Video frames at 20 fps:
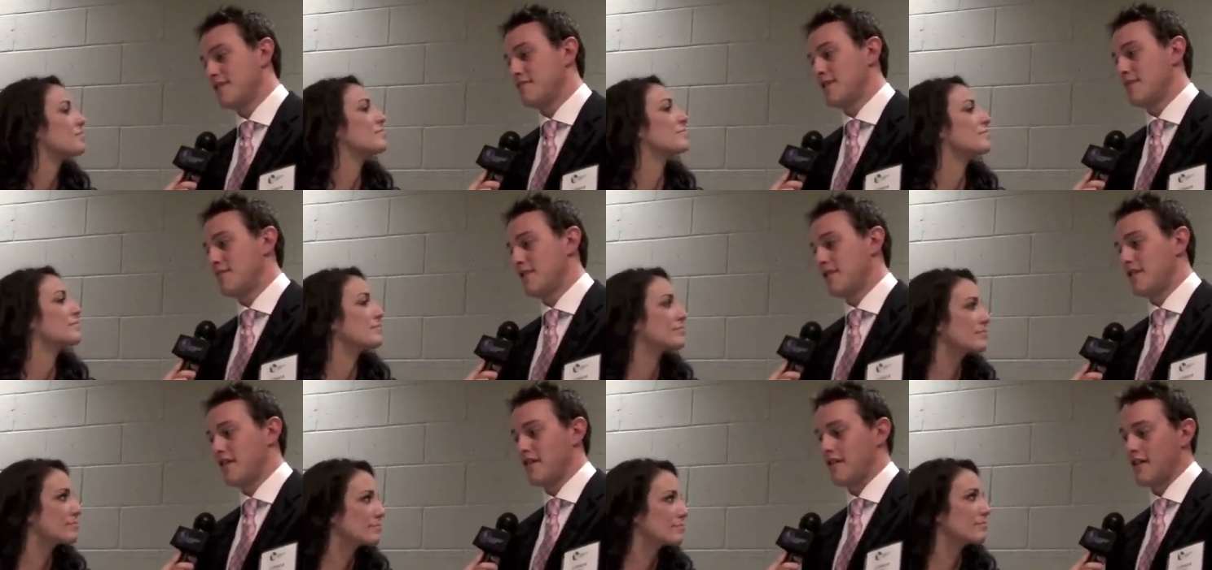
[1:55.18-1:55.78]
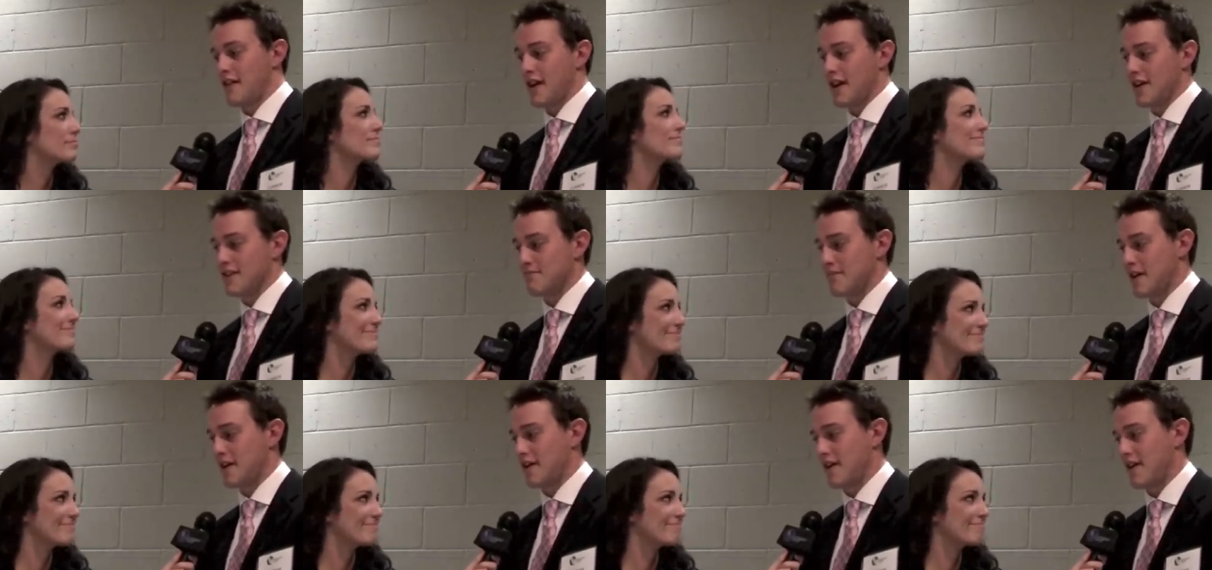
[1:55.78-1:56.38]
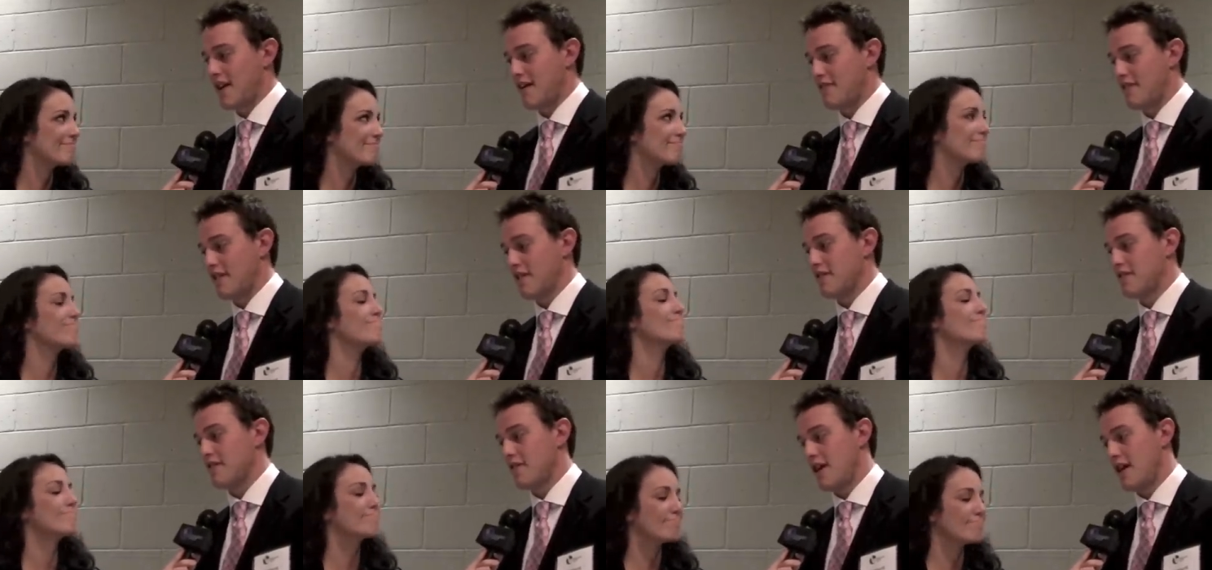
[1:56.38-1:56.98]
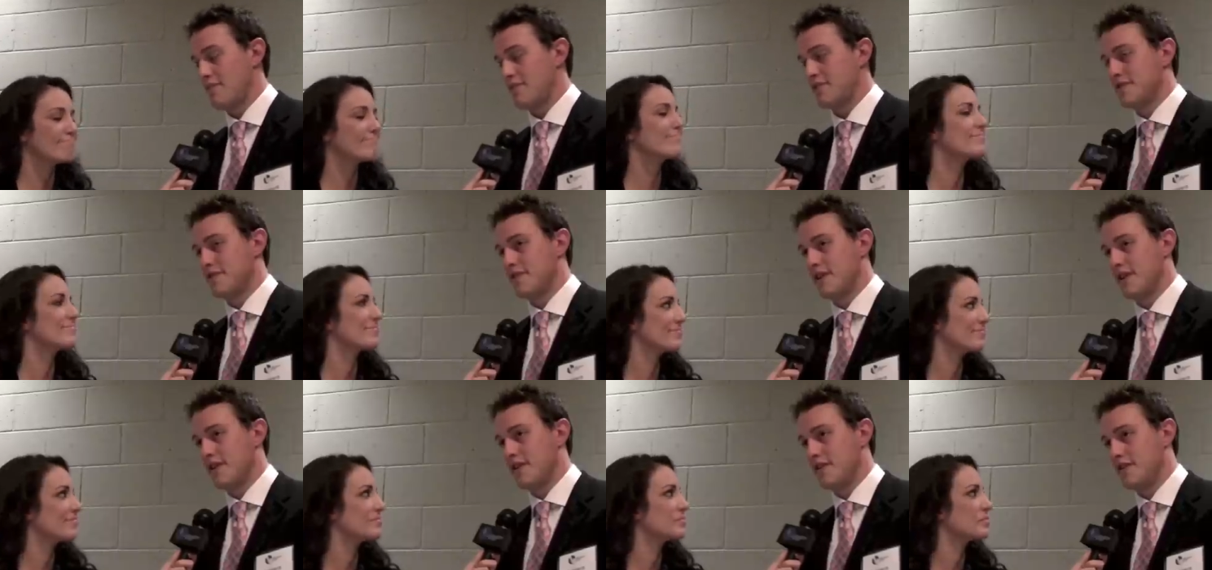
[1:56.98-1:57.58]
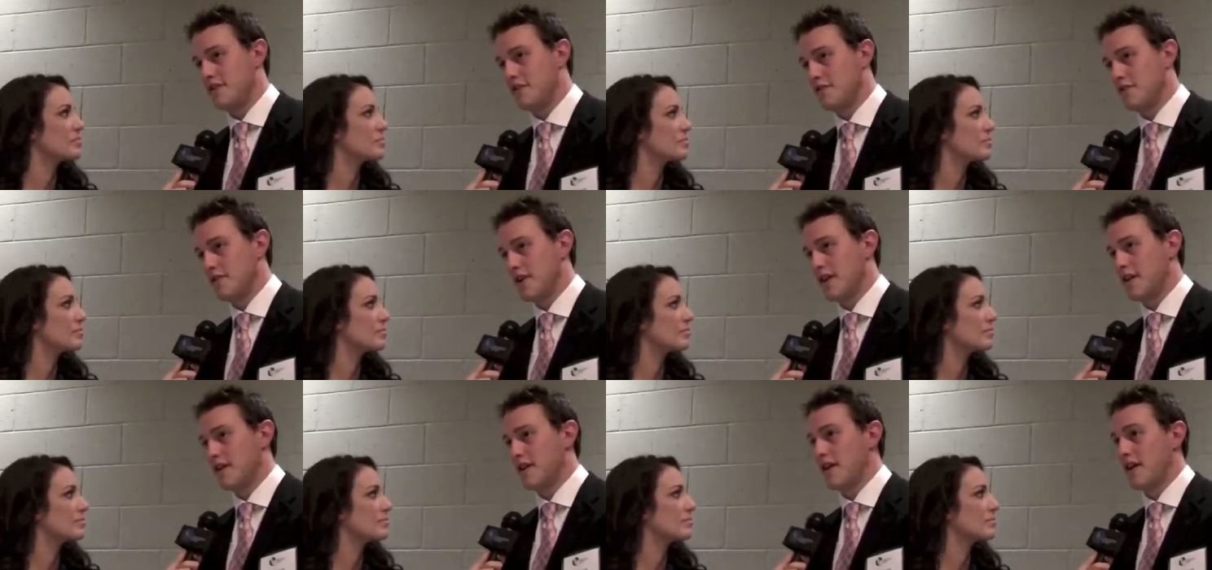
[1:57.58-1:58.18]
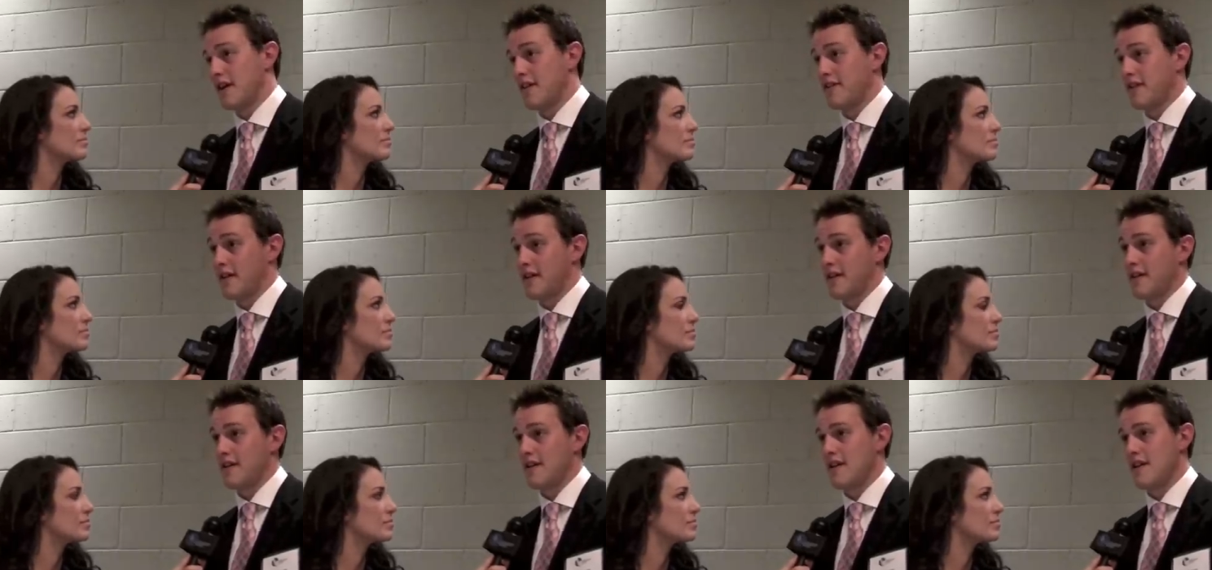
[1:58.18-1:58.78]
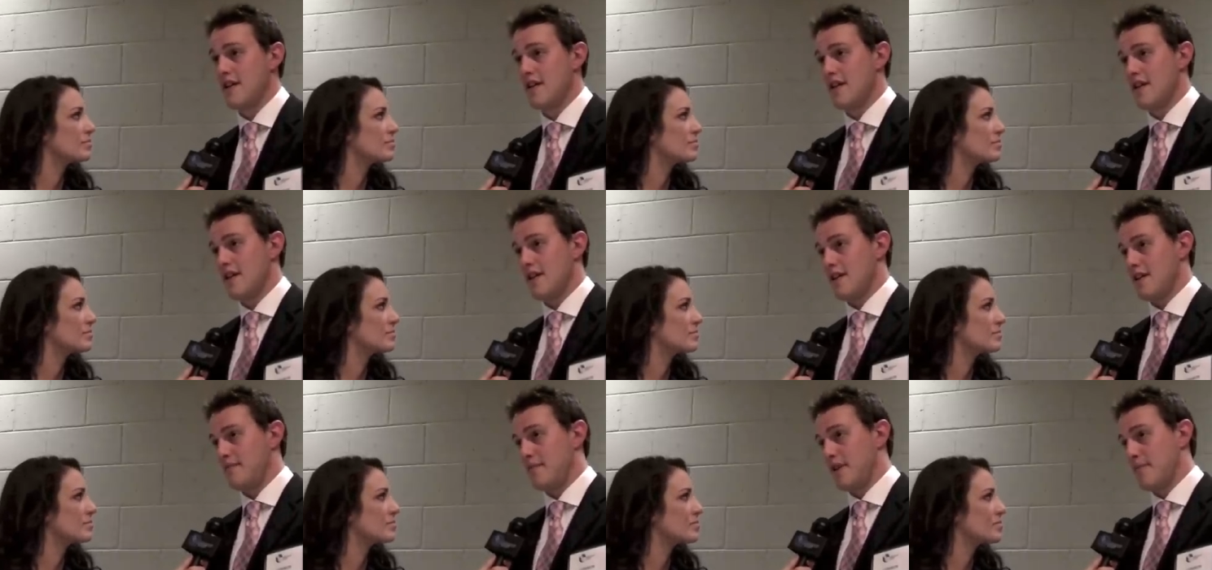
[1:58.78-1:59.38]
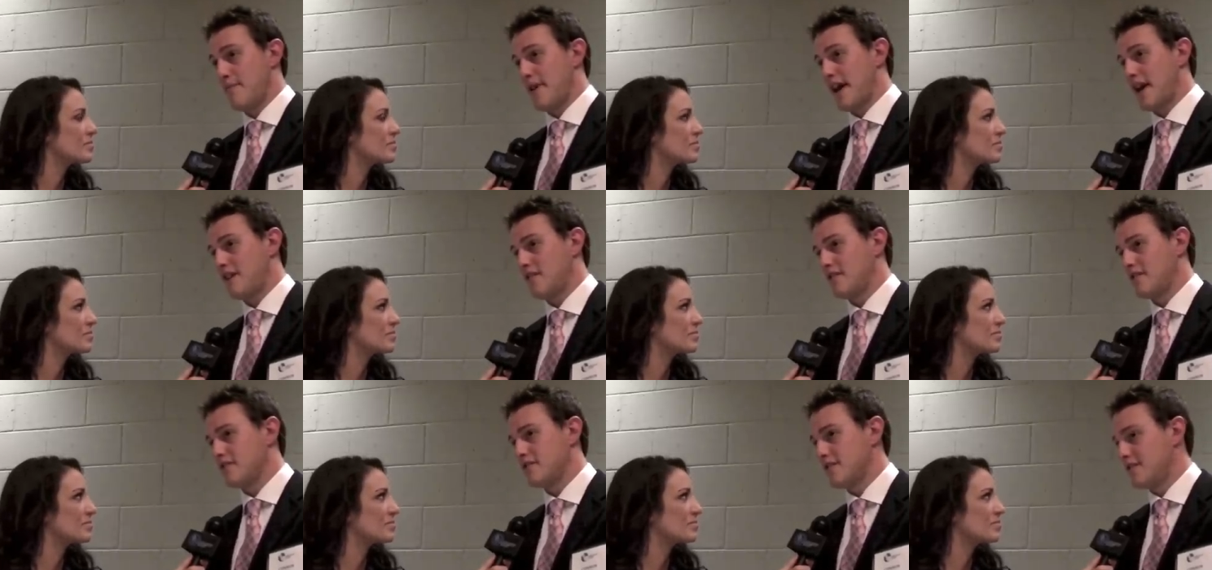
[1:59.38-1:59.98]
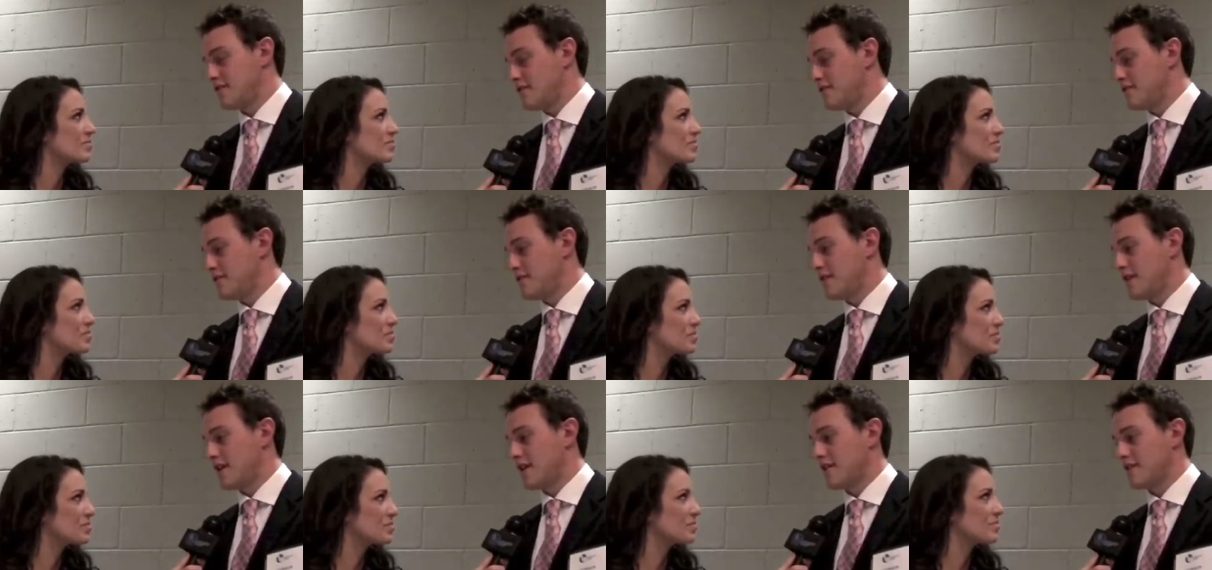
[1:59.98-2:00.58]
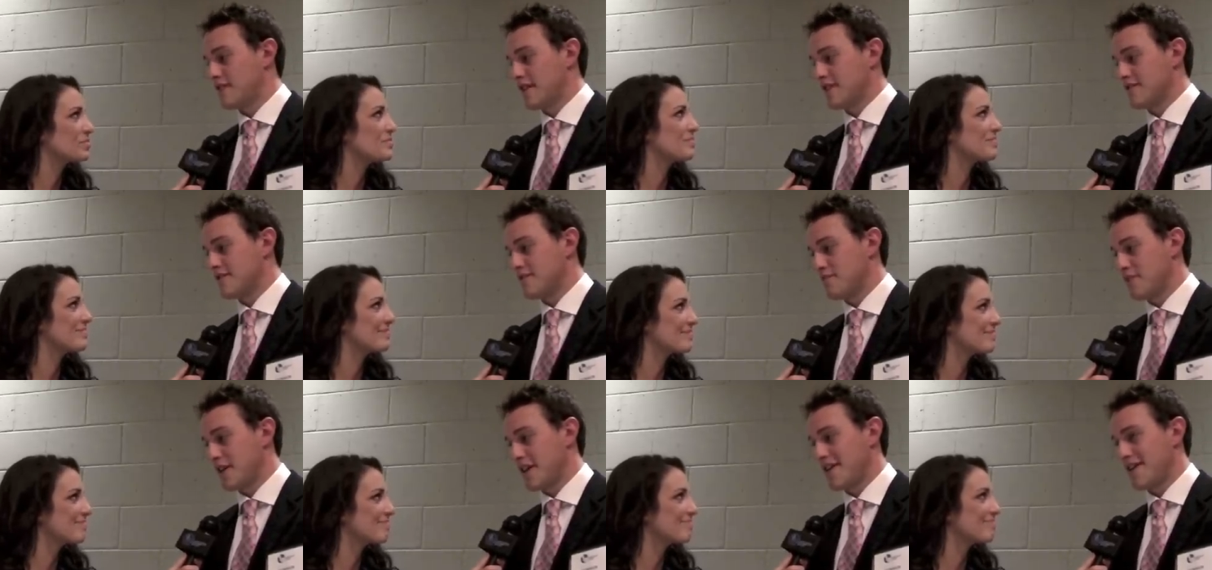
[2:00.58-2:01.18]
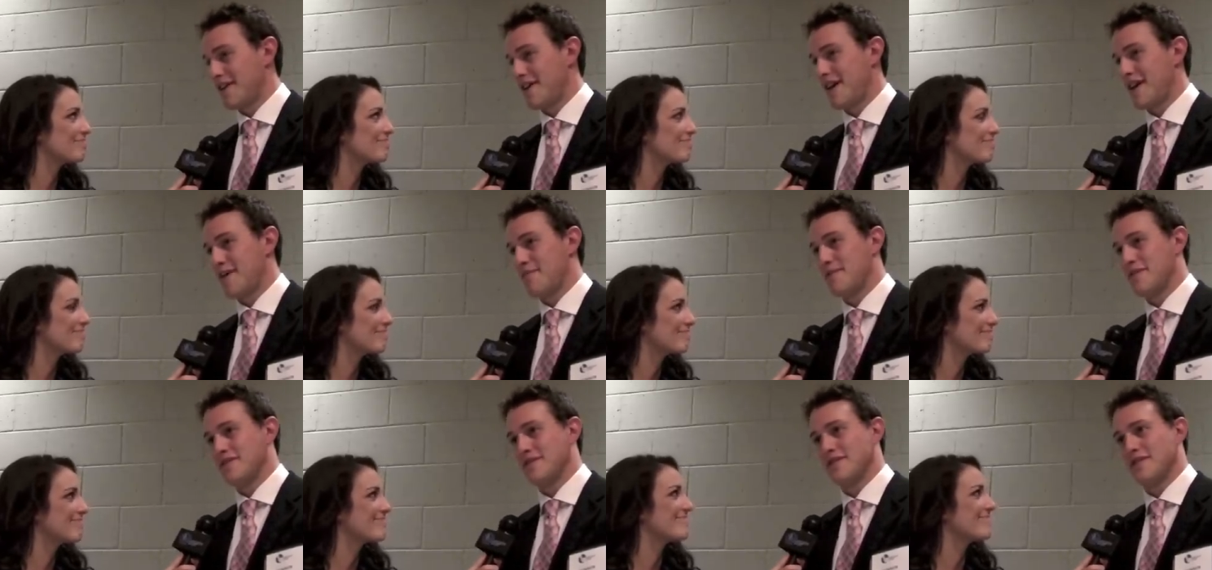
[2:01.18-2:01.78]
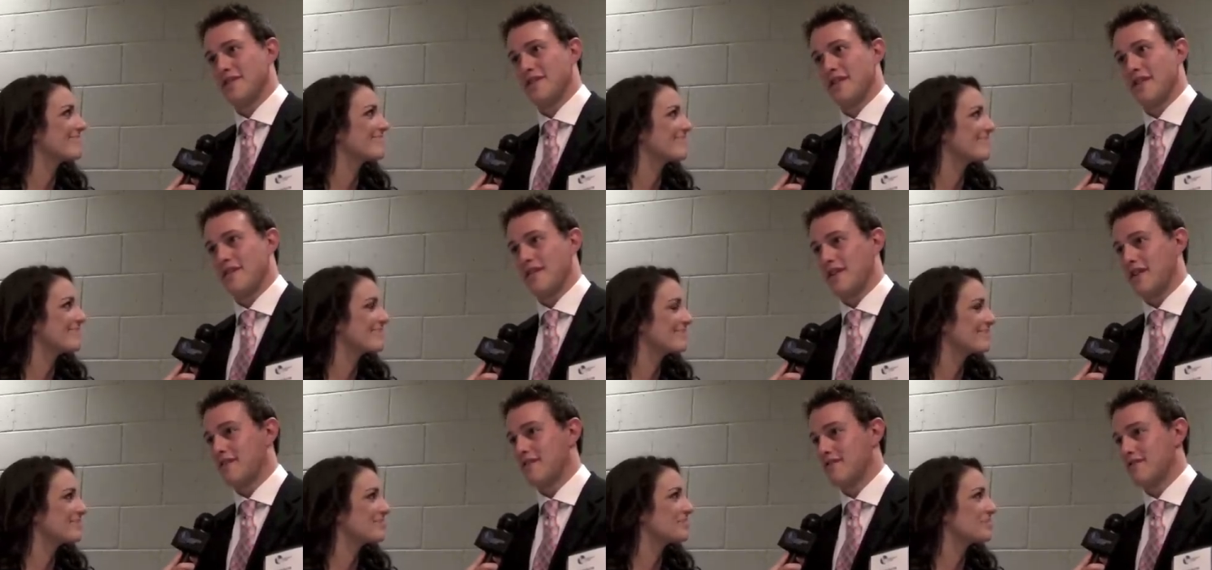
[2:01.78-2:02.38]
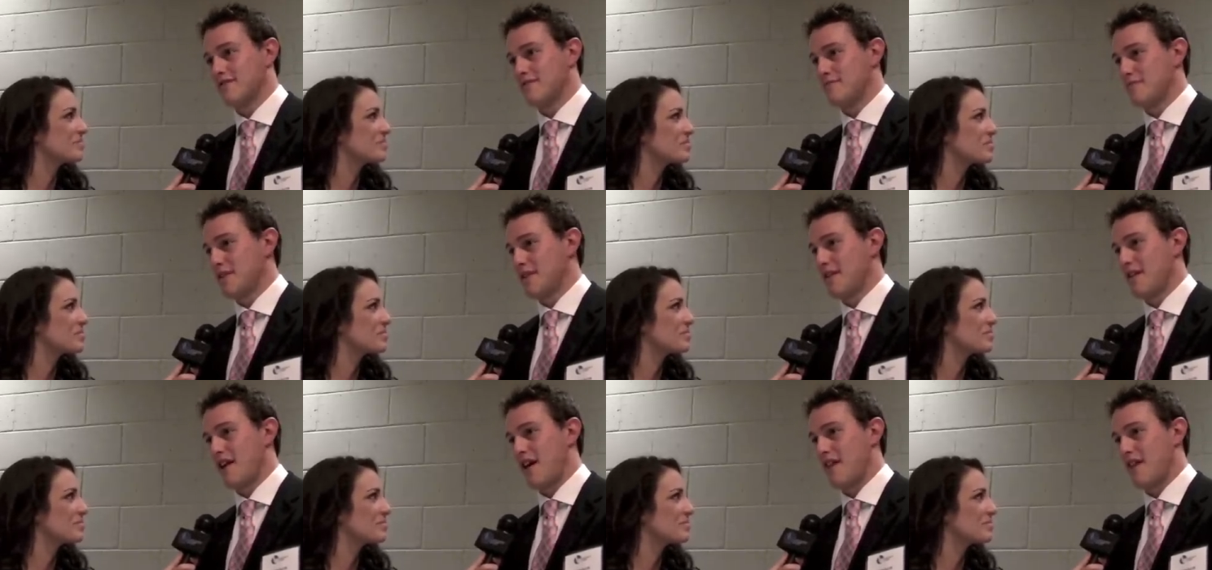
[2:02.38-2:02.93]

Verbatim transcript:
Speaker 1: that maybe younger guys might not have the opportunity to do. And uh, I think it'll be a battle to see who uh, gets to play in the lineup this year. I think there's going to be a